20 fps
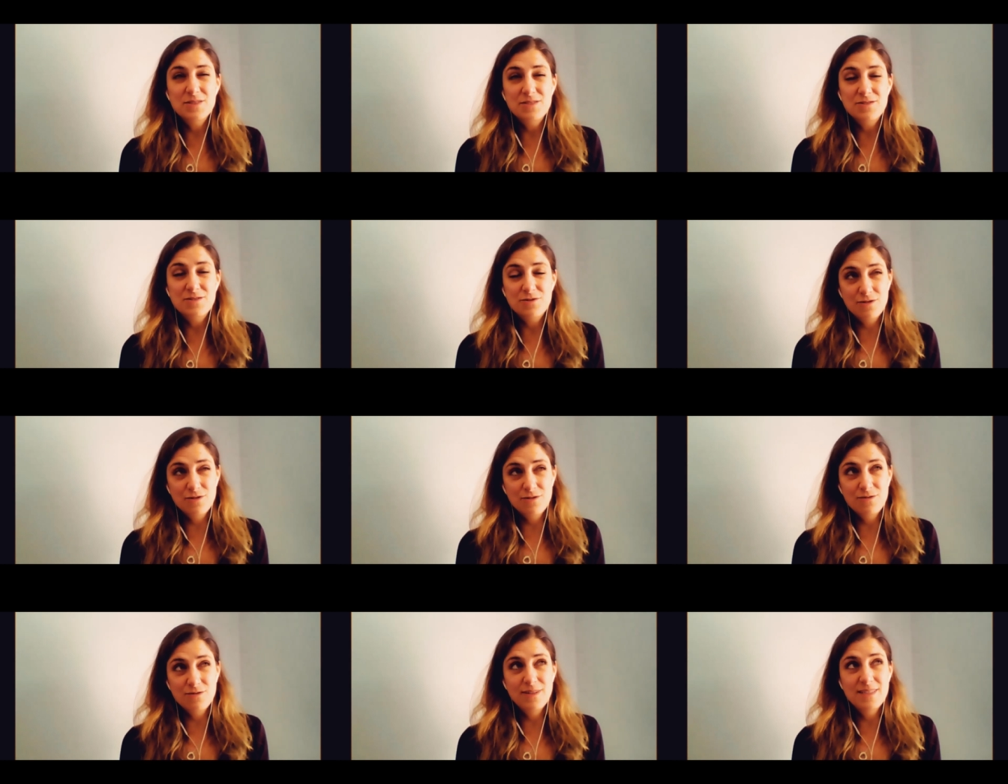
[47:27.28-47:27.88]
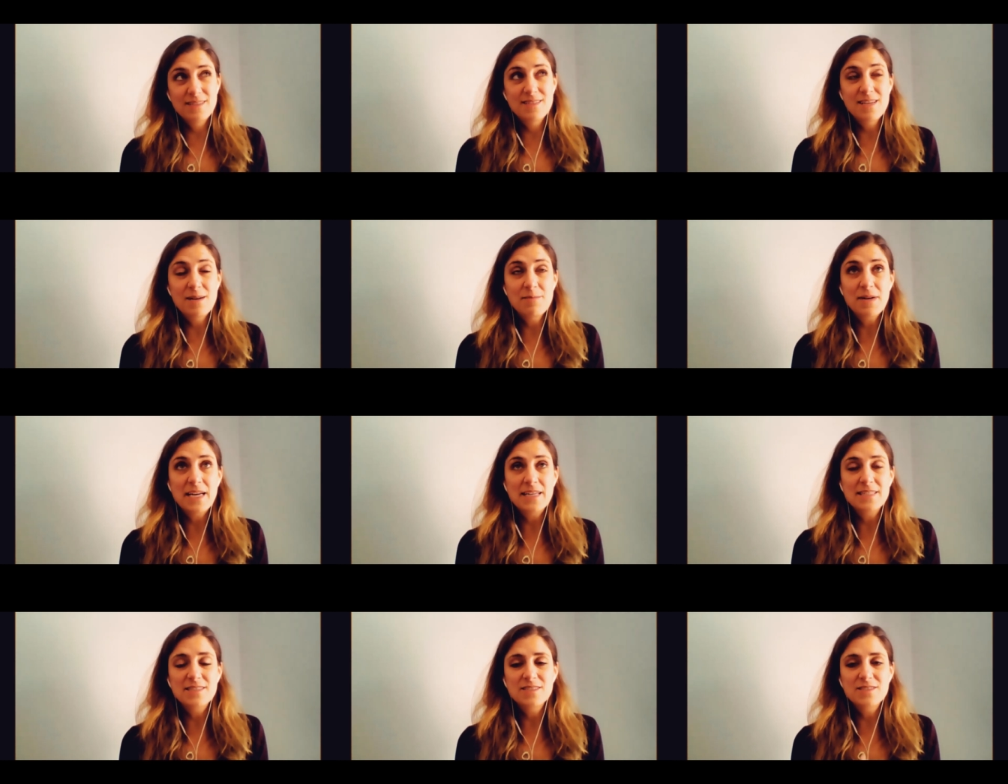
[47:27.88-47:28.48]
true in some
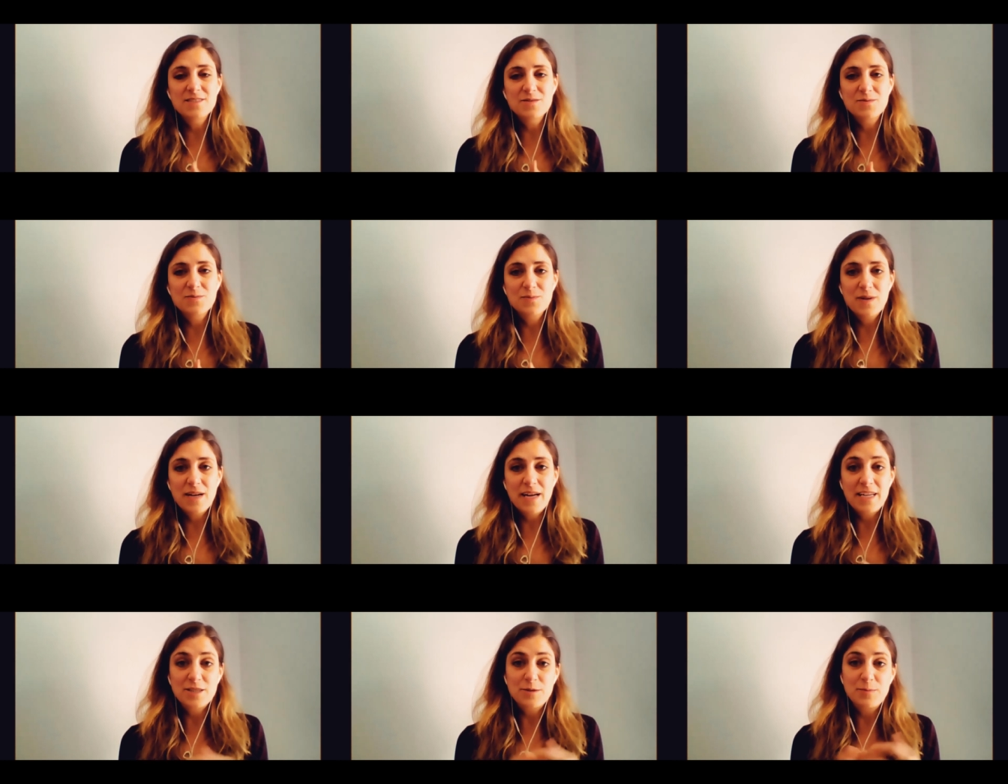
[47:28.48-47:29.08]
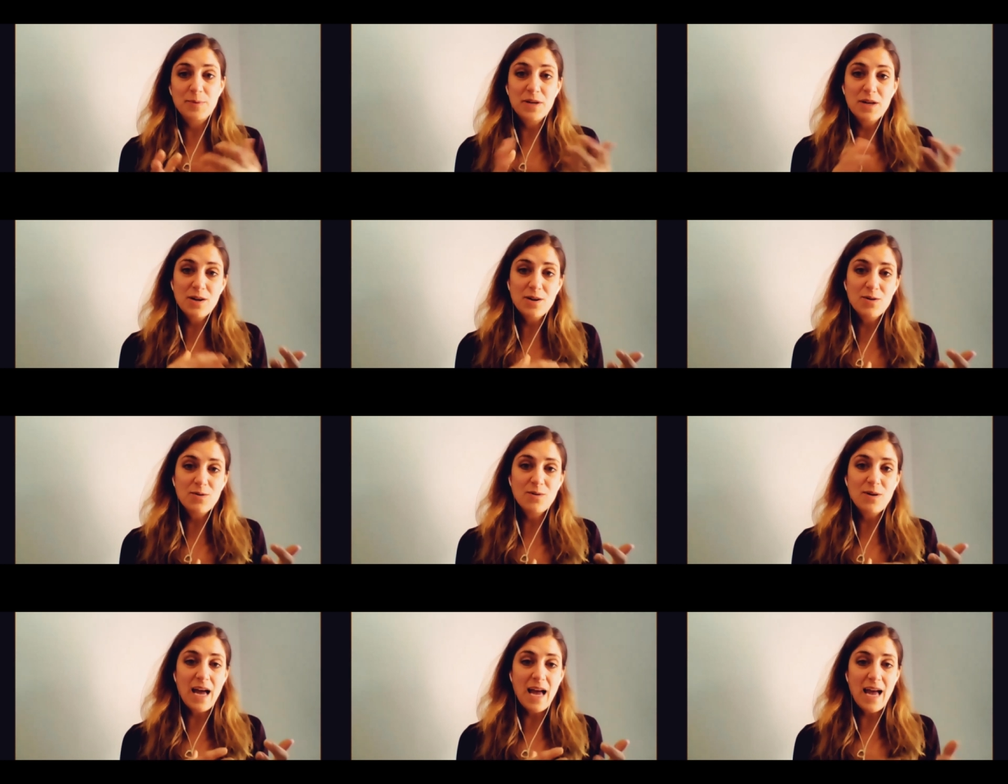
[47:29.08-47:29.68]
cases,
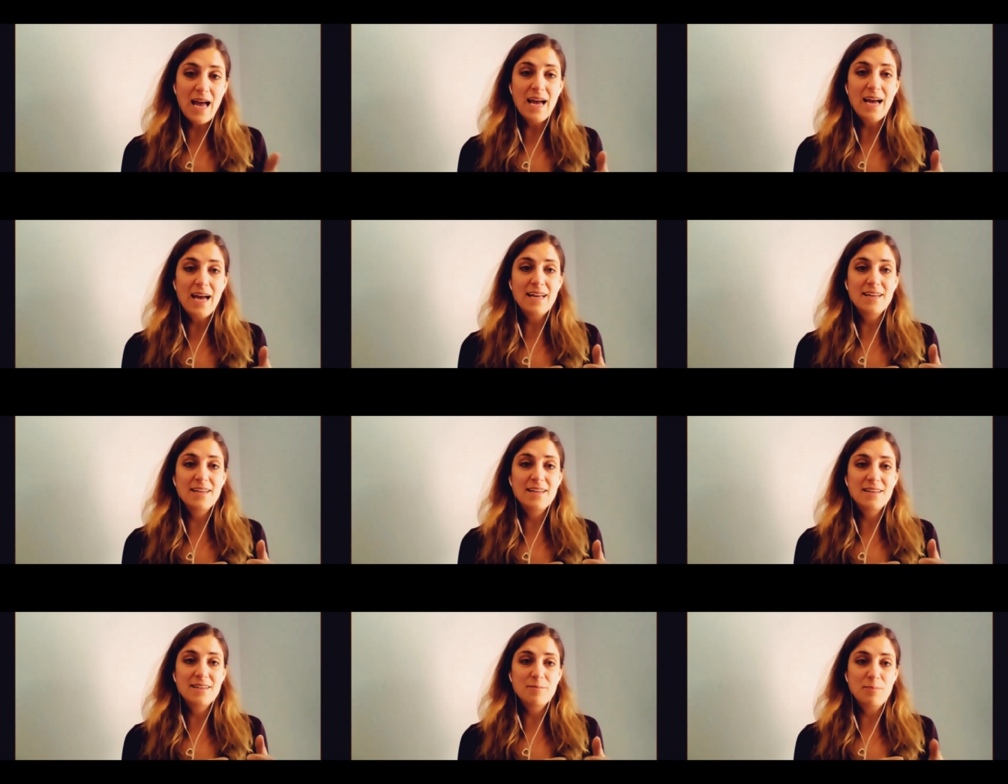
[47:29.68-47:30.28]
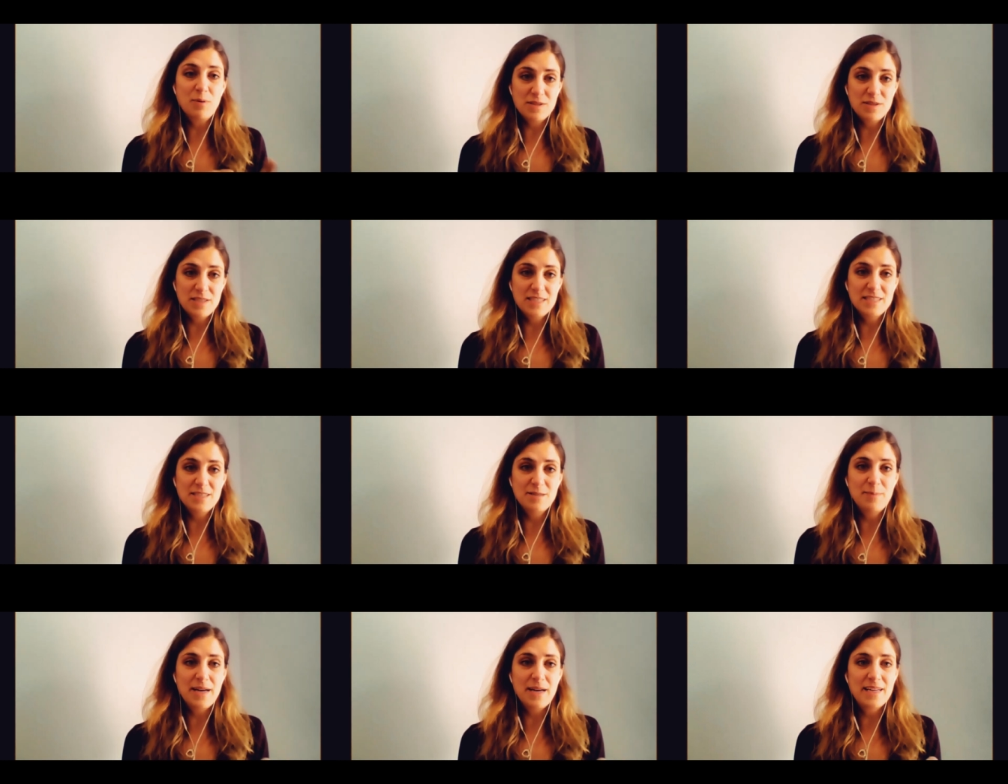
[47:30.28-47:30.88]
HBO had
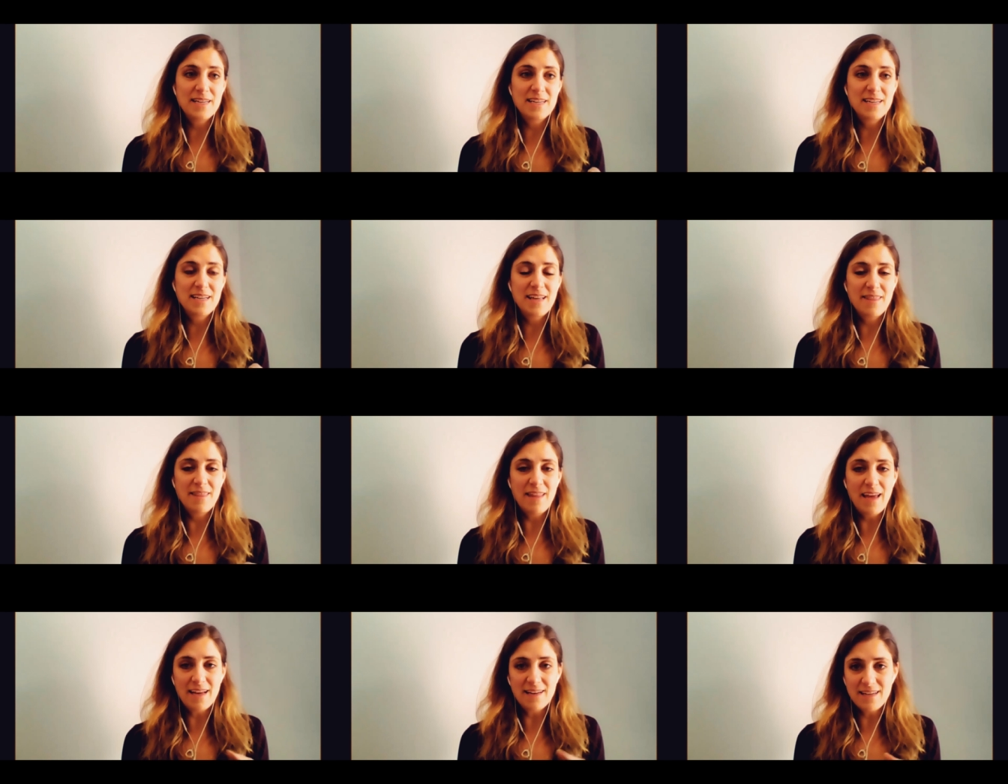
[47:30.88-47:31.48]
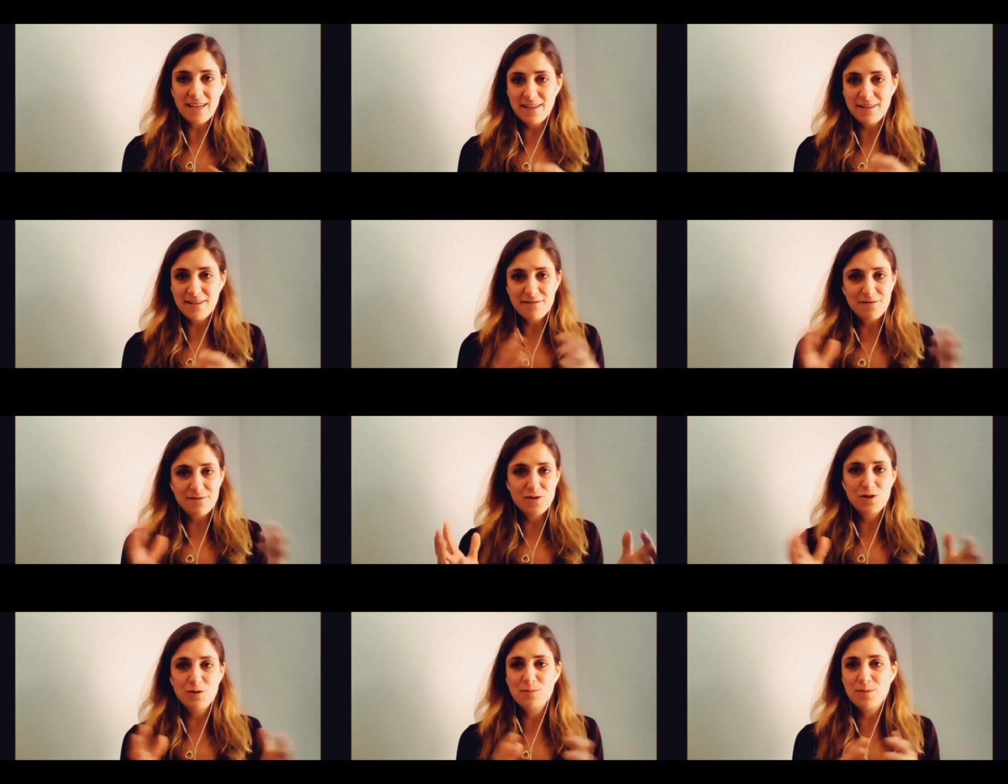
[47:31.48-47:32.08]
participated in that kind of
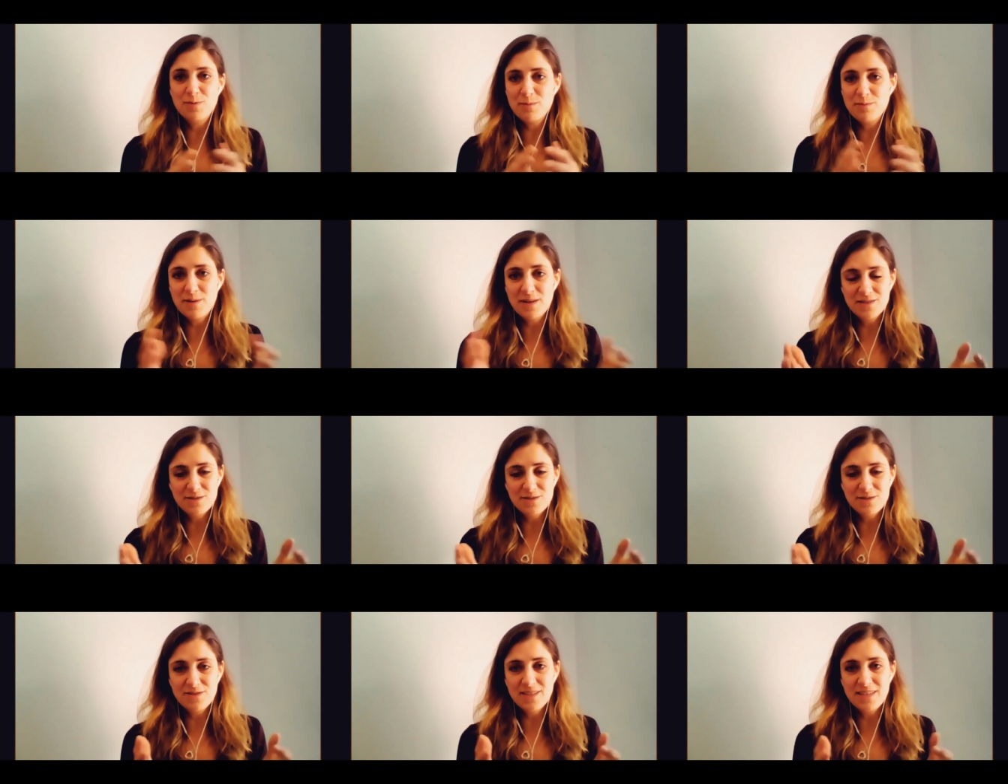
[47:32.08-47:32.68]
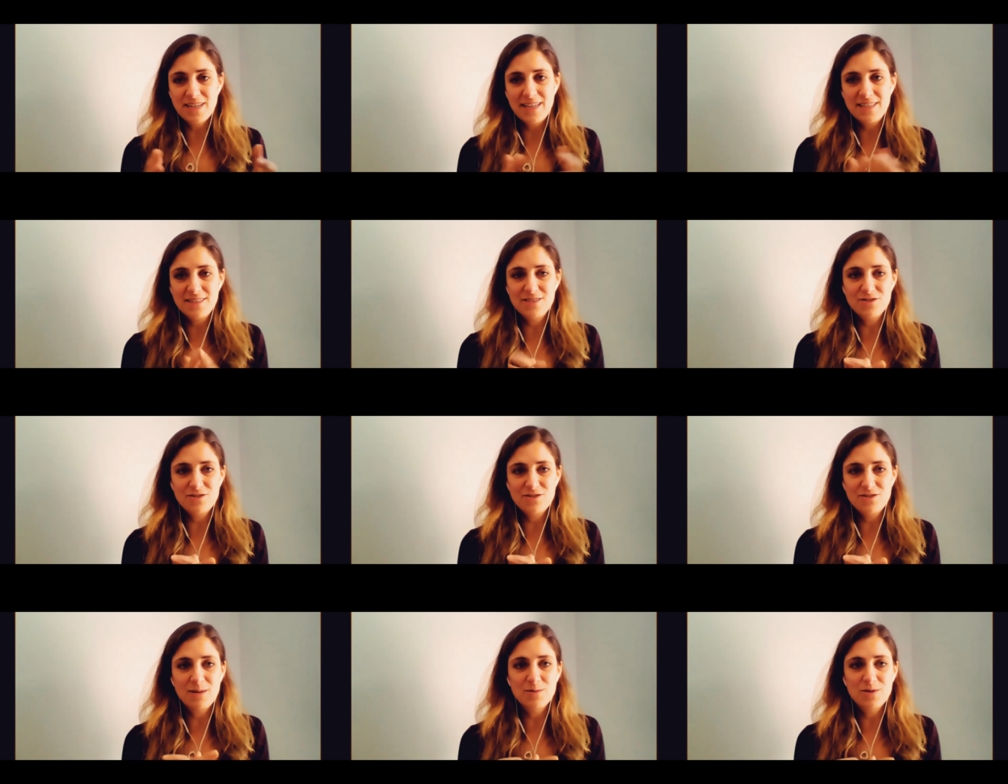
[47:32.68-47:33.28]
super bundle that I
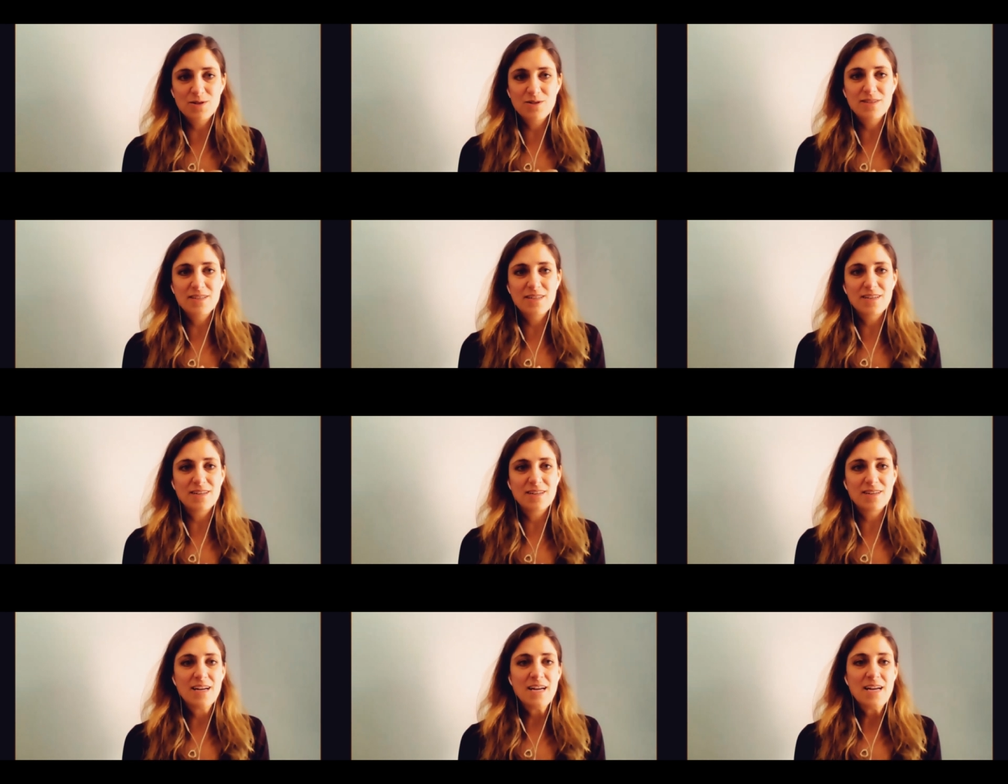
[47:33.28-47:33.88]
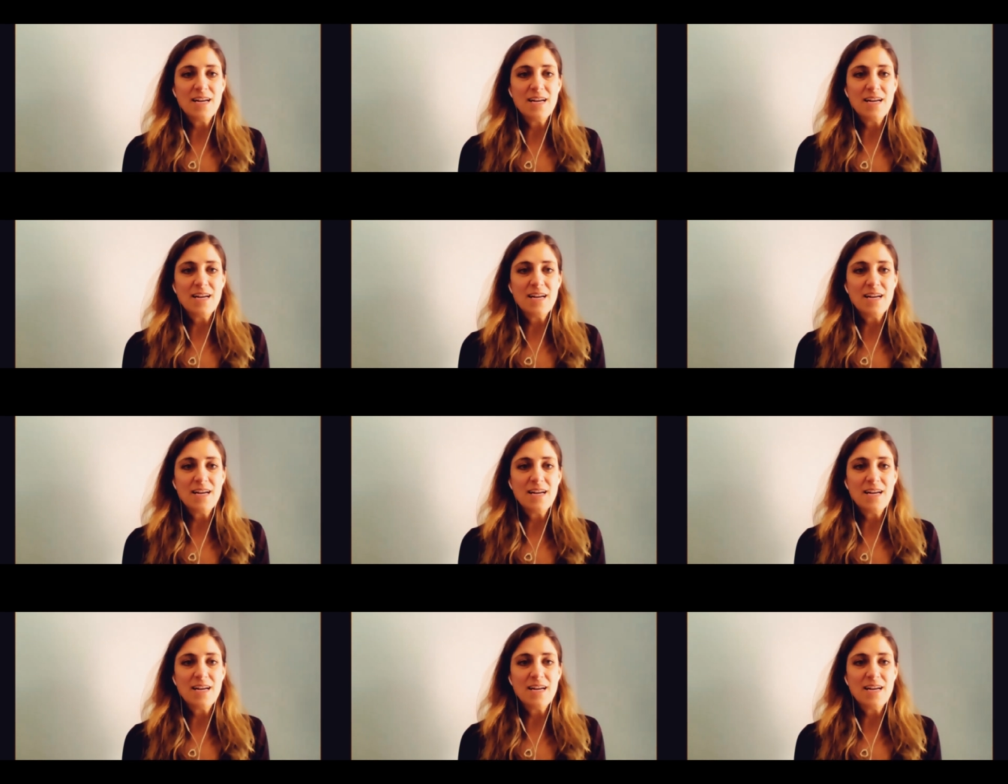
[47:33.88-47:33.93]
described earlier